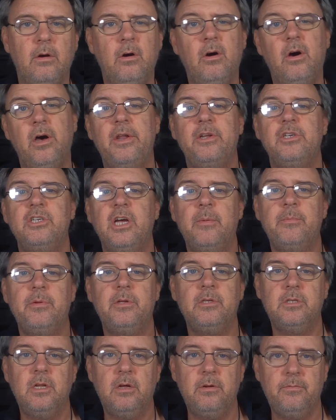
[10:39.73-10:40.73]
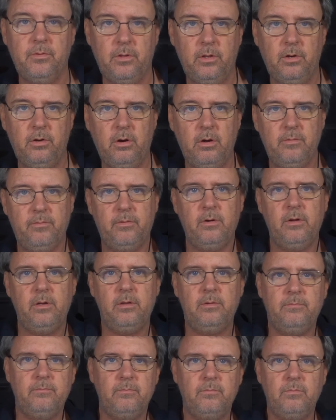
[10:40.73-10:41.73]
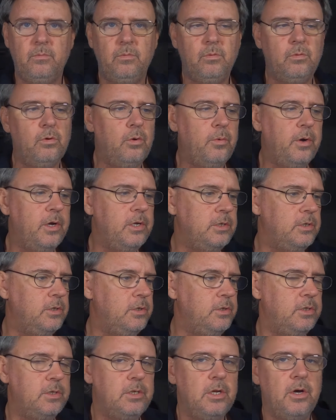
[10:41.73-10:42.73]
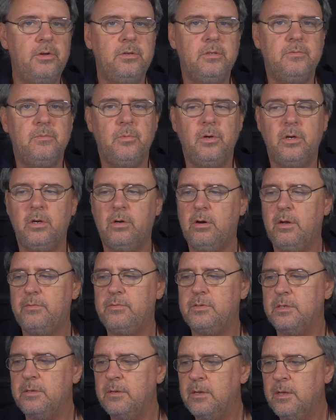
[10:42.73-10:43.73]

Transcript: Oh, and a sharpening stone for the knife. I always use stones for my knives.